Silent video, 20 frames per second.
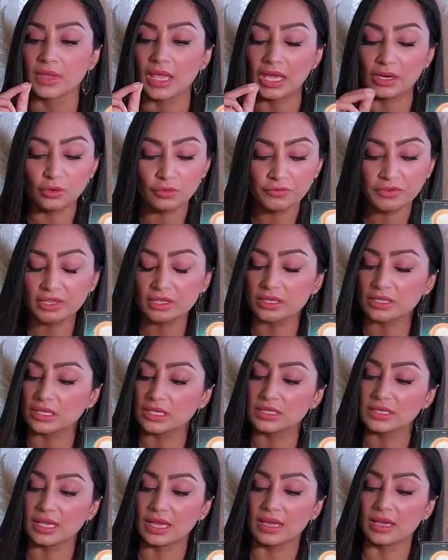I don't feel this
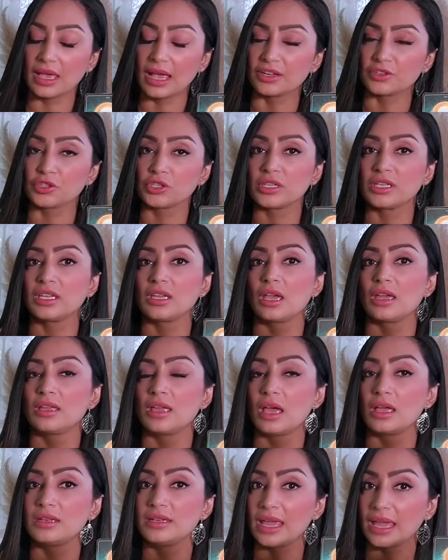is actually
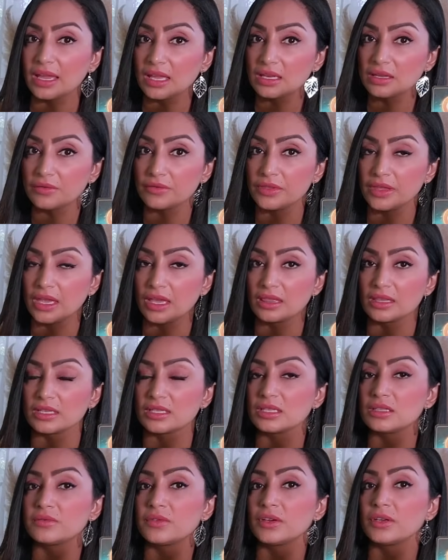a negative thing.
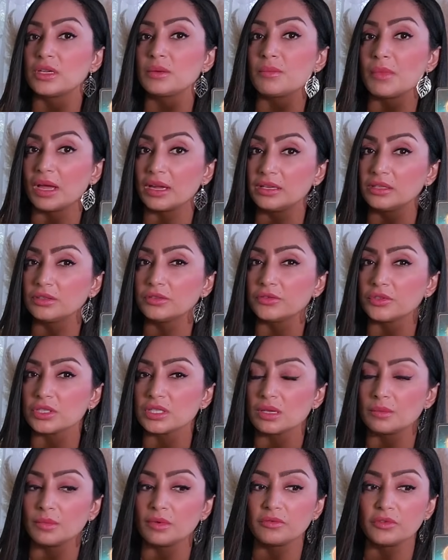This is very minor for
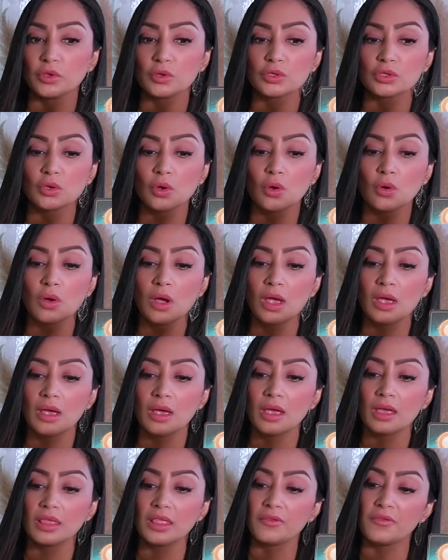some of you. So
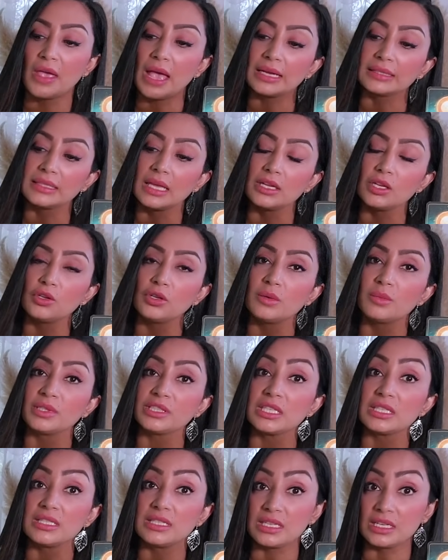the fact that you're able
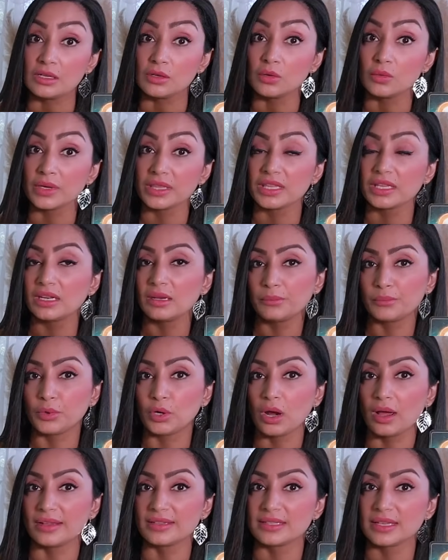to deal with it and
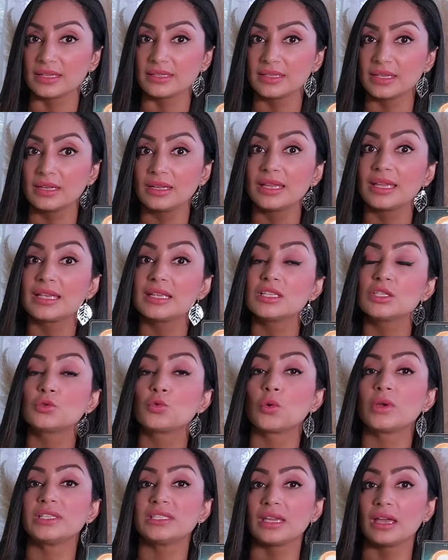process it is
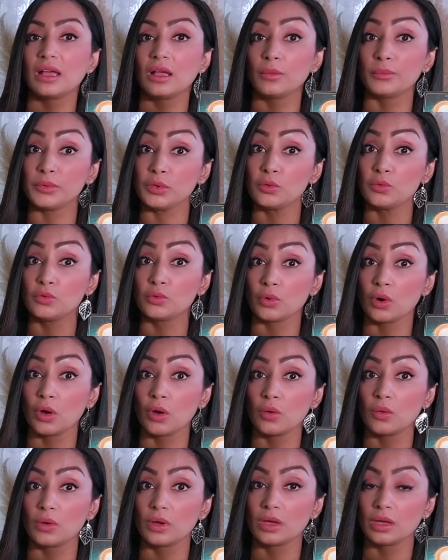going to help you
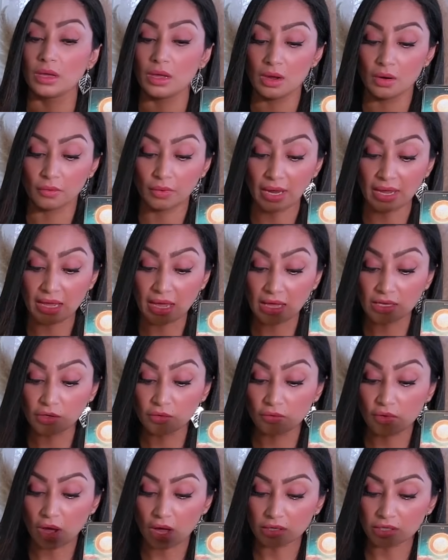grow, right? And you
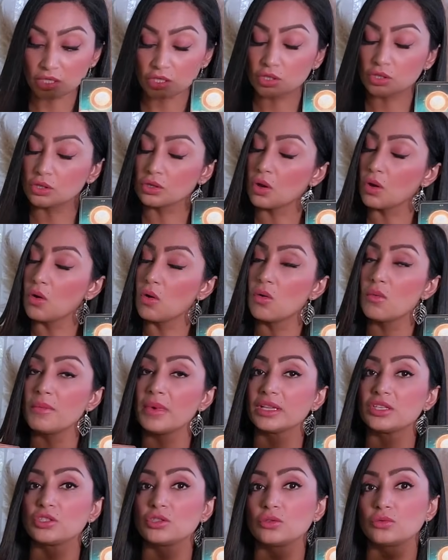got so
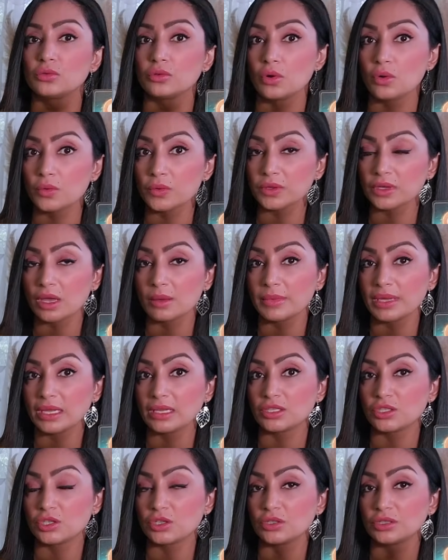much growth coming
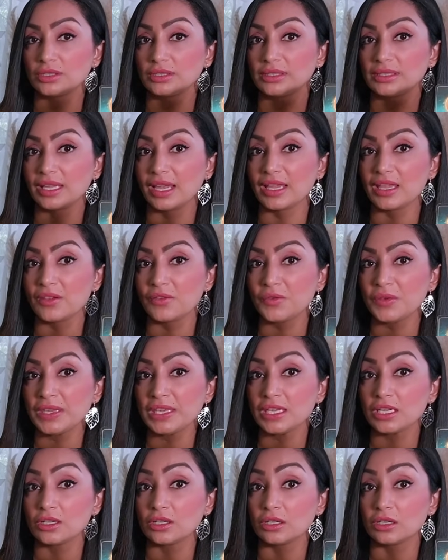into your life
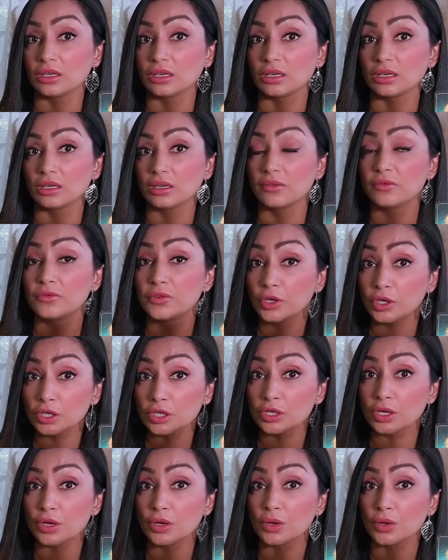here,
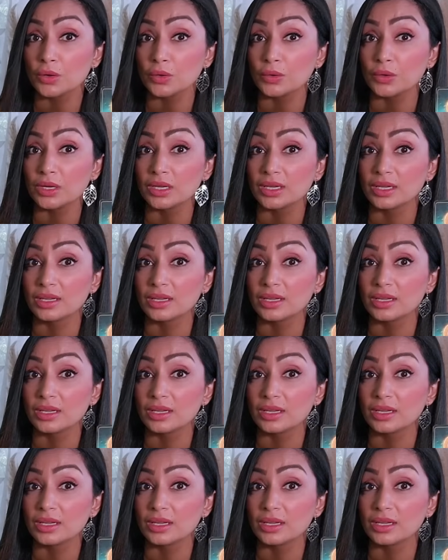Virgo.